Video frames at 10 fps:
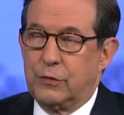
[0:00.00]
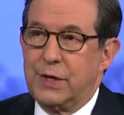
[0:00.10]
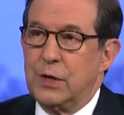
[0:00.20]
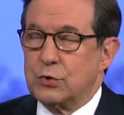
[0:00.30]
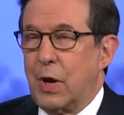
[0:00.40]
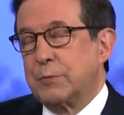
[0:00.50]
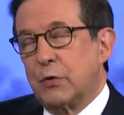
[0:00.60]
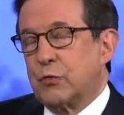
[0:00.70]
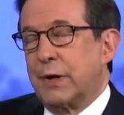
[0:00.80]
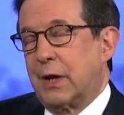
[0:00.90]
Is the issue, I'm
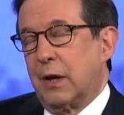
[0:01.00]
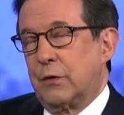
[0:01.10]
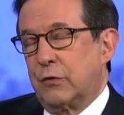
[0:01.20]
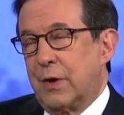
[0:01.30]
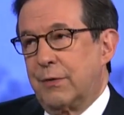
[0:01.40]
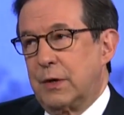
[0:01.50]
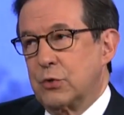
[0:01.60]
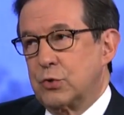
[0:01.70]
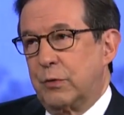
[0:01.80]
just trying to understand the issue.